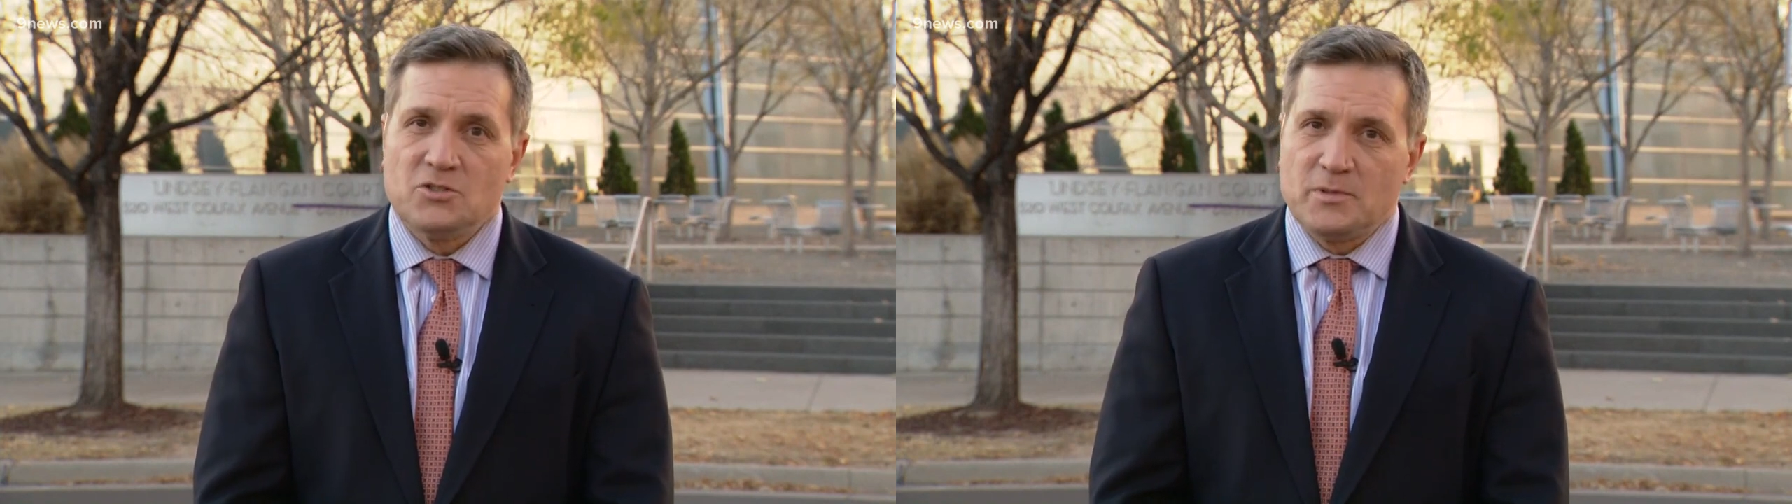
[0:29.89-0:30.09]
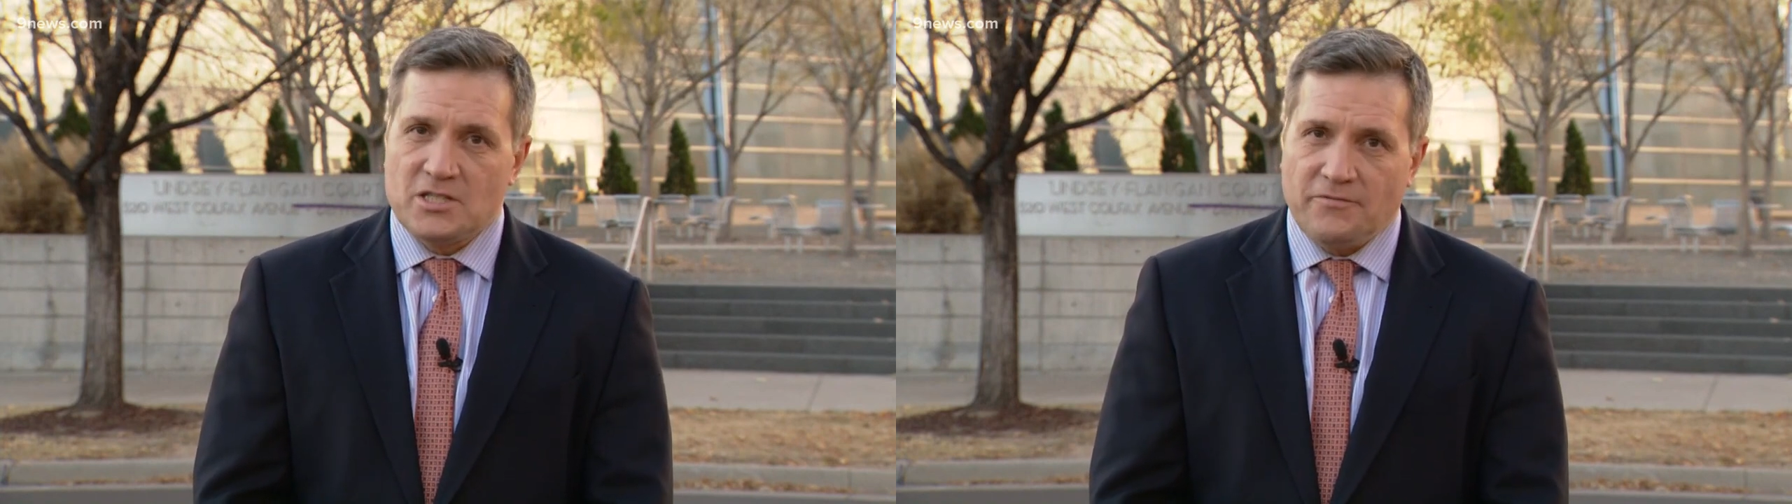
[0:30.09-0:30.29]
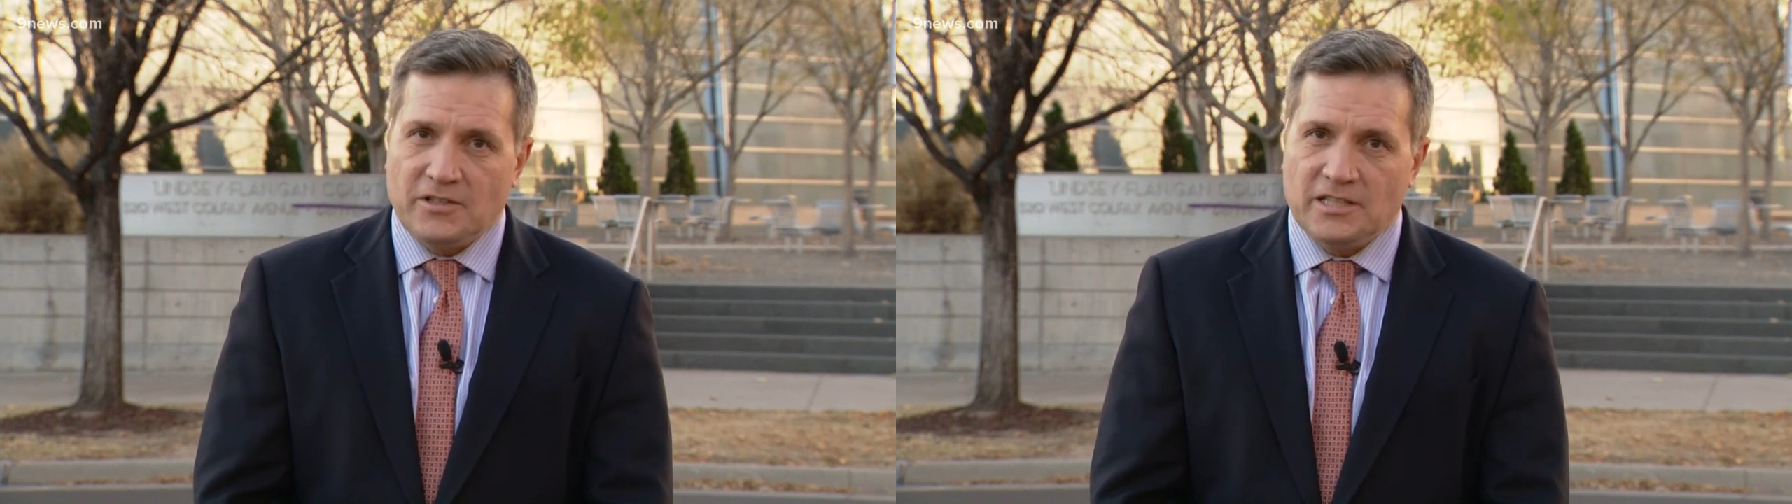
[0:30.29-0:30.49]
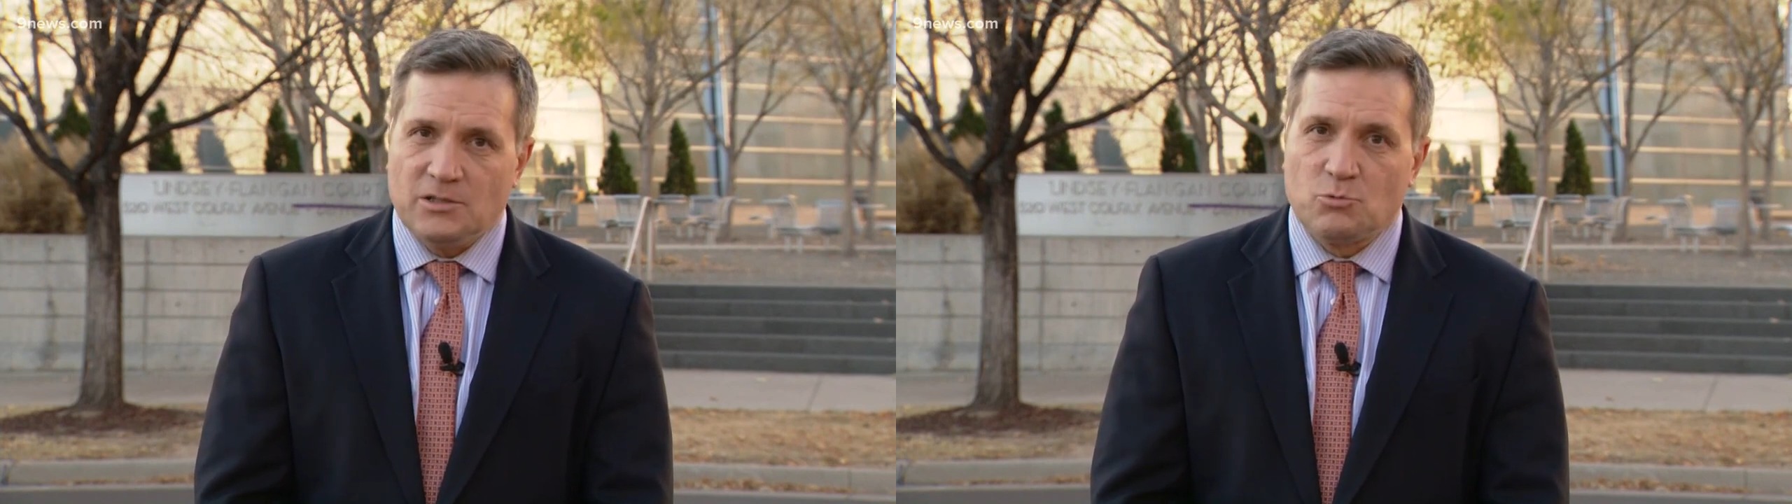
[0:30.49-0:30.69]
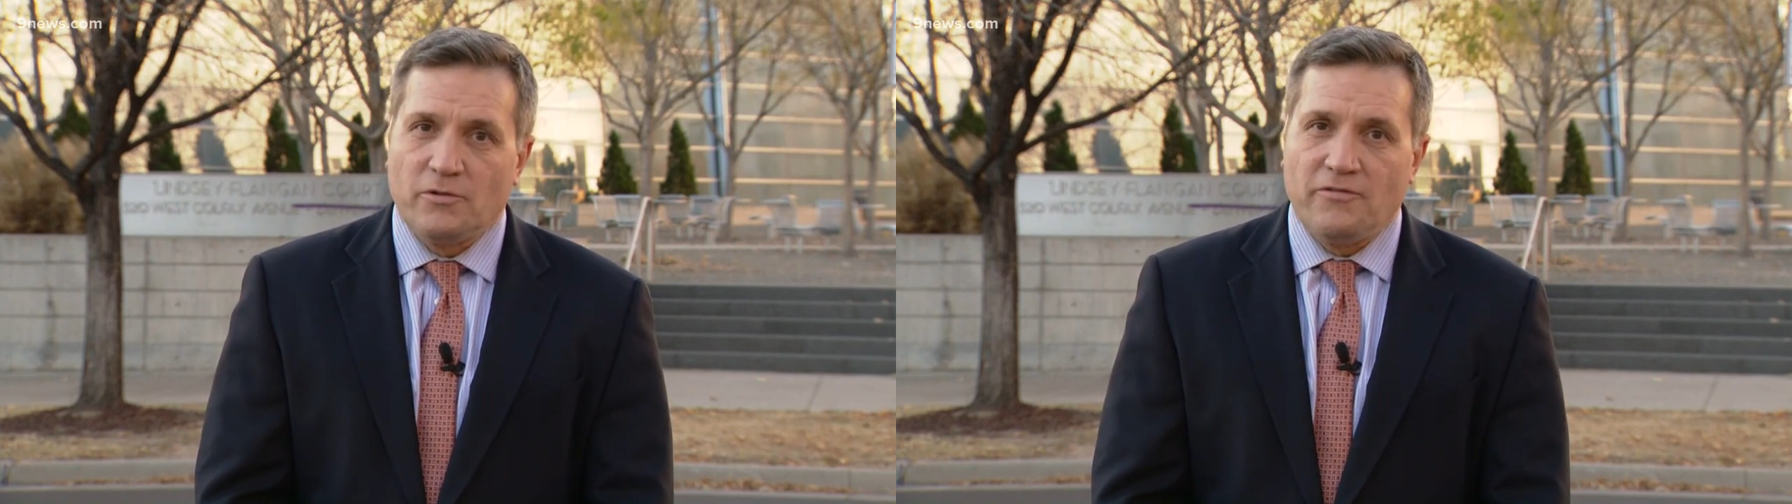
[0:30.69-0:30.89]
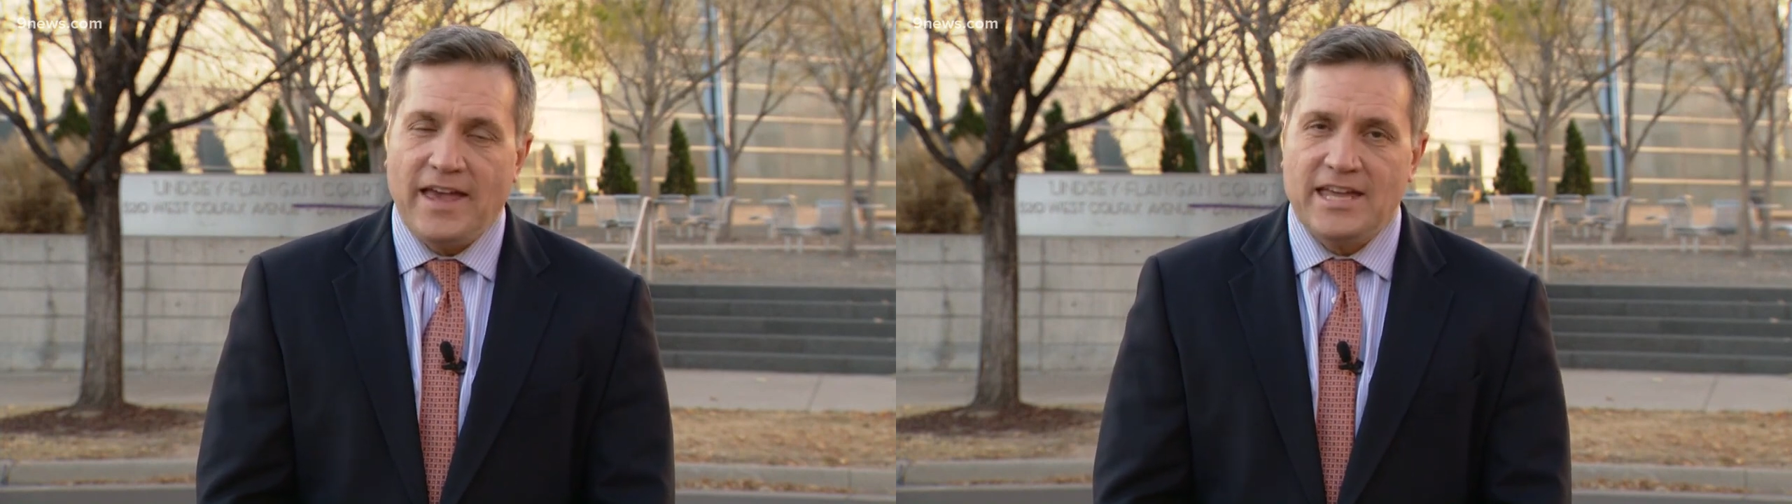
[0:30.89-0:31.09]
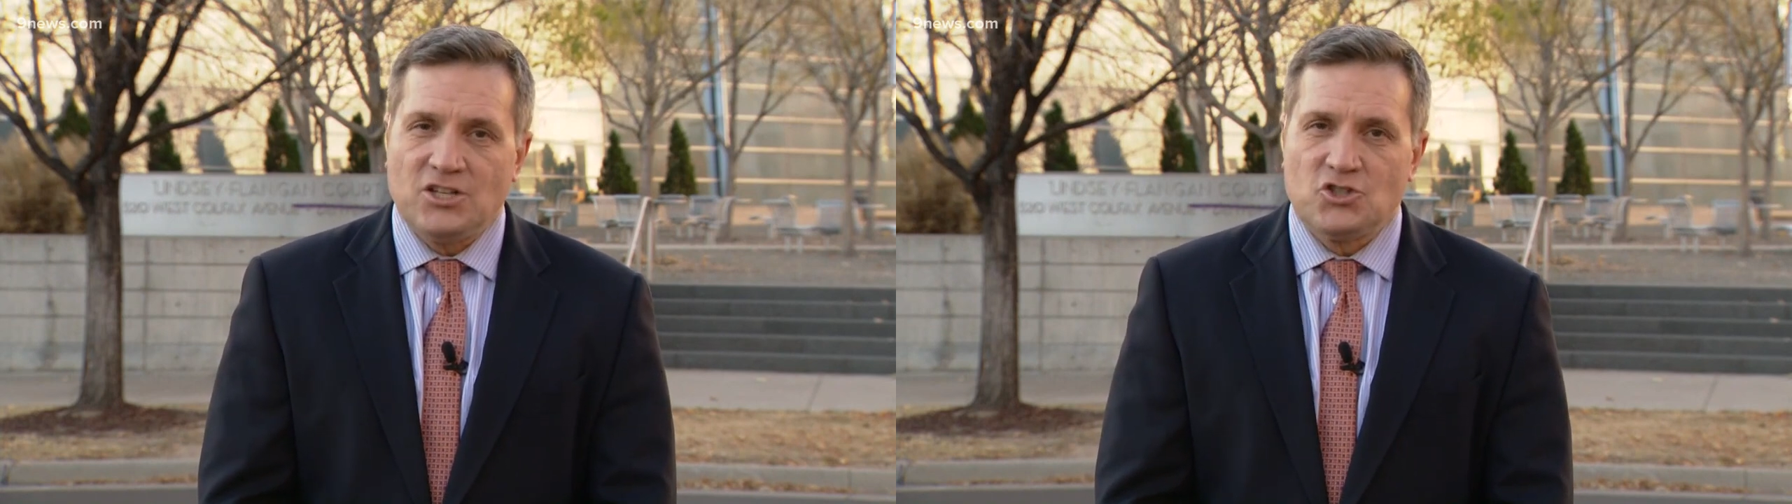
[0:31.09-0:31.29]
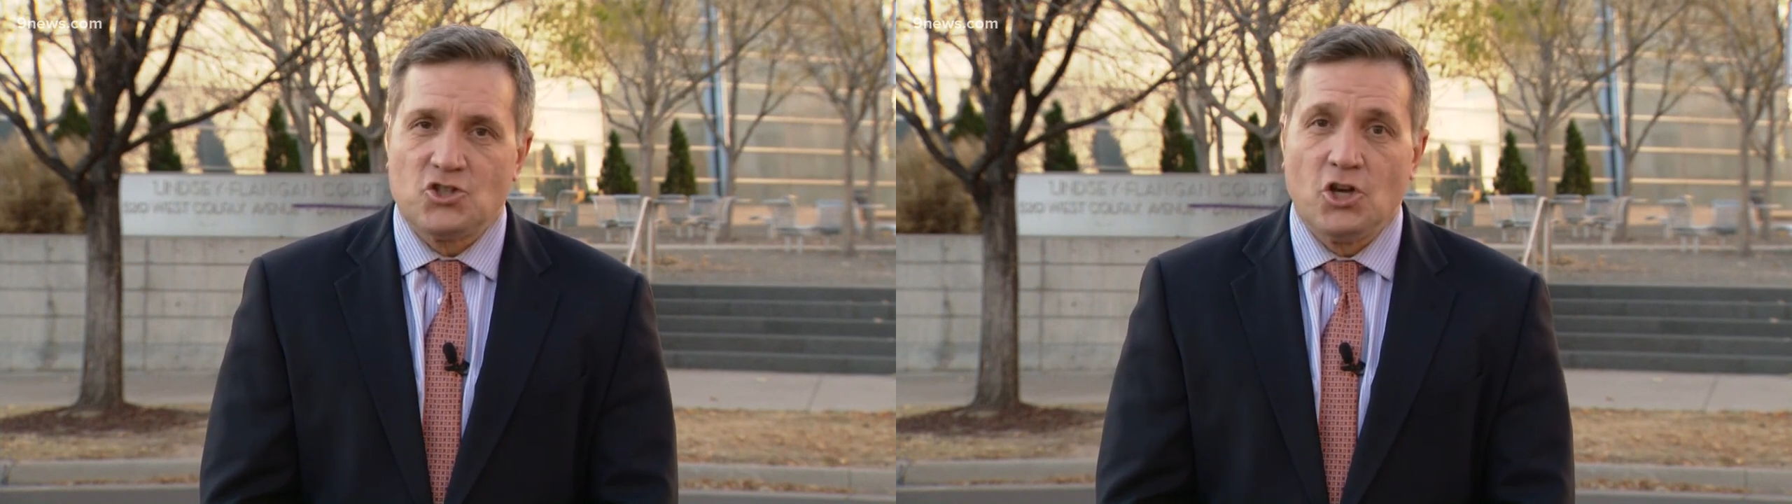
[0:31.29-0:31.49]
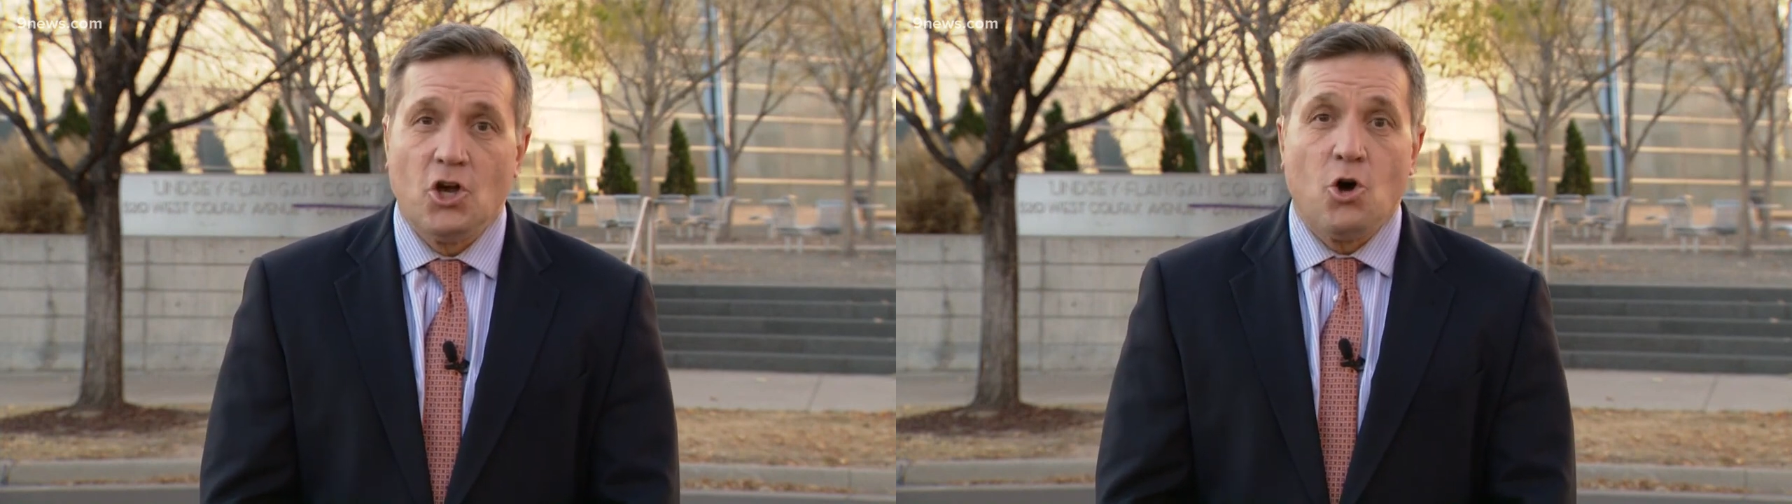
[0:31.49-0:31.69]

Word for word: specifically revenge